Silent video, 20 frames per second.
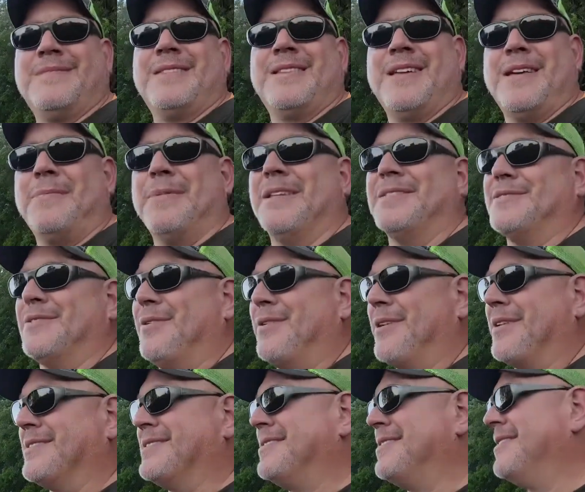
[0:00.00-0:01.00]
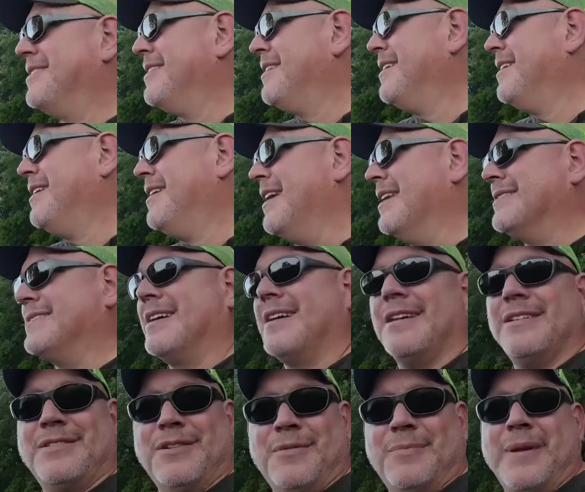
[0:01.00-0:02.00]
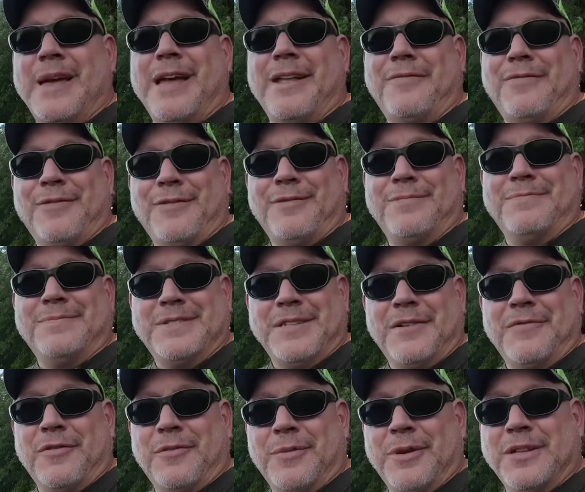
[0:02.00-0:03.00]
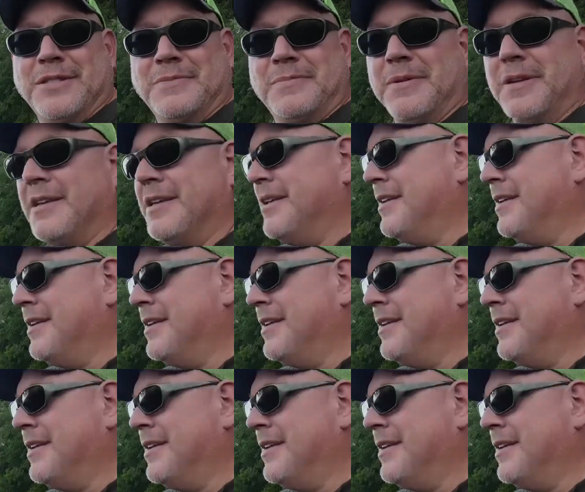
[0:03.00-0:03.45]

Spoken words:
I mean, it's August. It's not gonna turn bad for several months, but